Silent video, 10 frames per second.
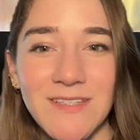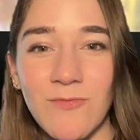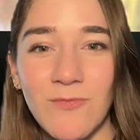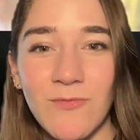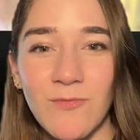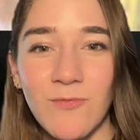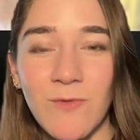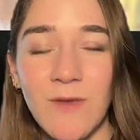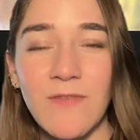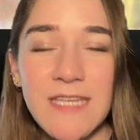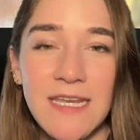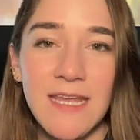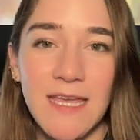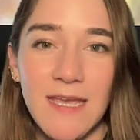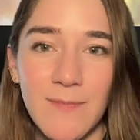So we've
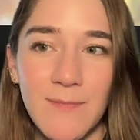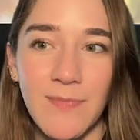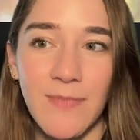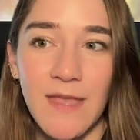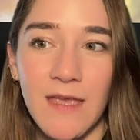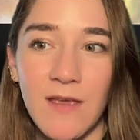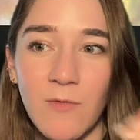seen him